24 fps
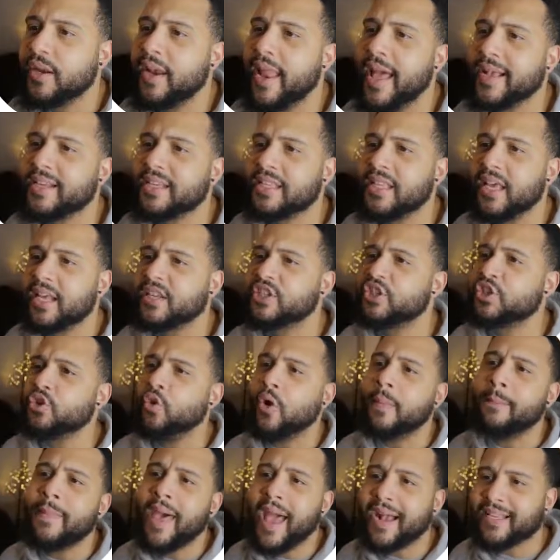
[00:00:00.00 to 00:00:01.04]
next thing,
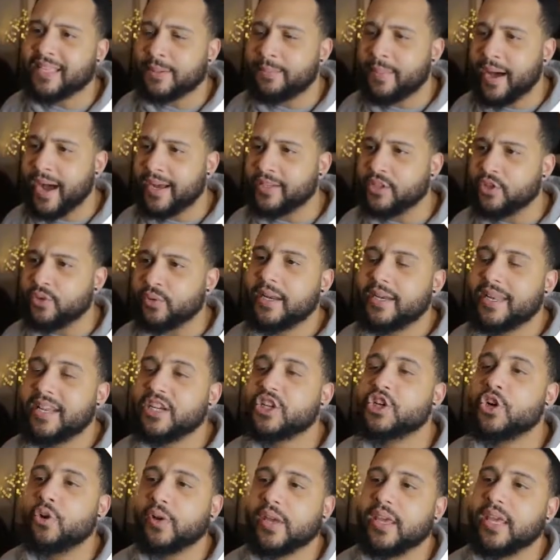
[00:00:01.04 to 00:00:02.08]
store maximizer.
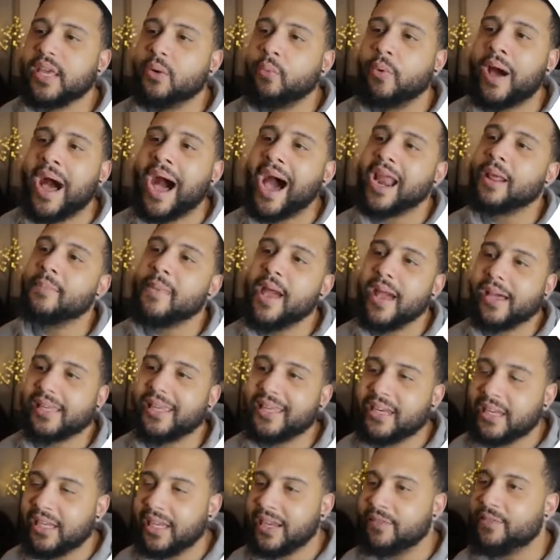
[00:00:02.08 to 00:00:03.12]
DistroKid will automatically
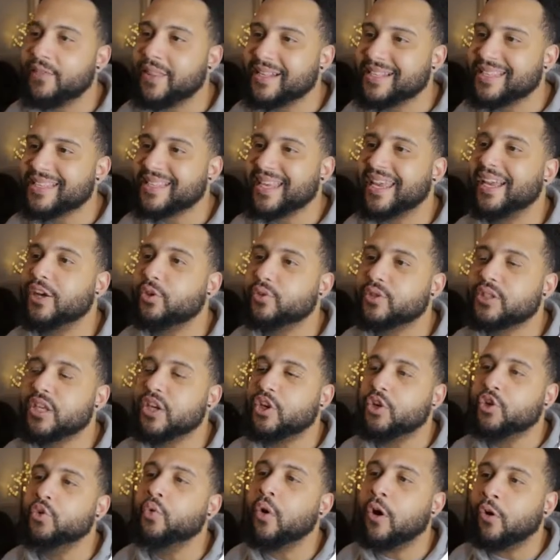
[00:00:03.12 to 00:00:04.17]
deliver the single to
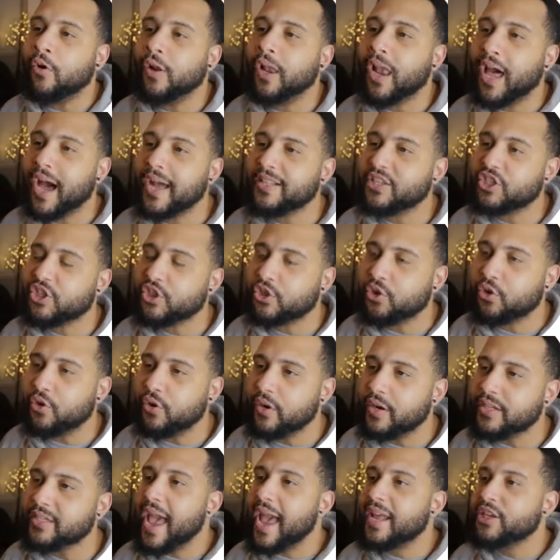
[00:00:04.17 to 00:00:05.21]
new online
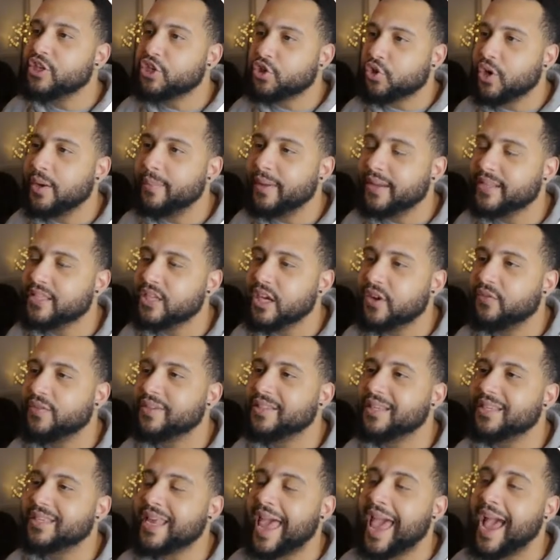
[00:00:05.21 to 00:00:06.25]
stores and streaming
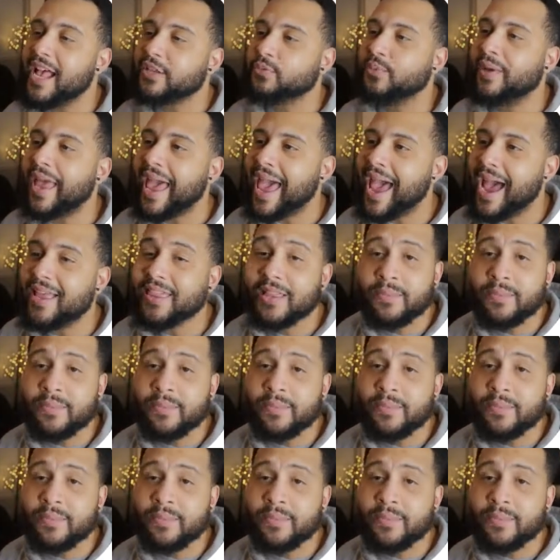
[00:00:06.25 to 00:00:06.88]
services as we add